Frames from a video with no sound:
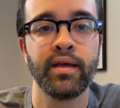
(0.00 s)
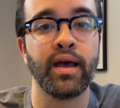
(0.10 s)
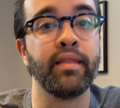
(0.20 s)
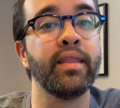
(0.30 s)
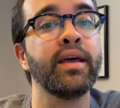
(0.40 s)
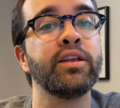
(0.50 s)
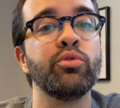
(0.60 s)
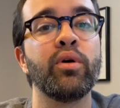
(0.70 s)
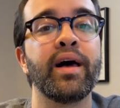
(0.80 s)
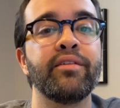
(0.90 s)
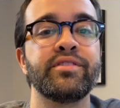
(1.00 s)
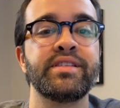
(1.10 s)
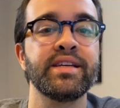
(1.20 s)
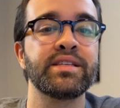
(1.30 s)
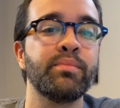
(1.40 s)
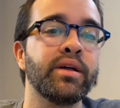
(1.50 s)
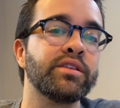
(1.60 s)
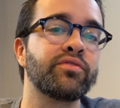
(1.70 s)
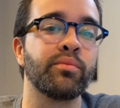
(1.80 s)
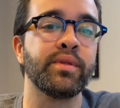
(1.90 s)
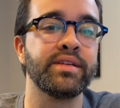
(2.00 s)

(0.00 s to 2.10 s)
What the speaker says: And then you will have 6 months from the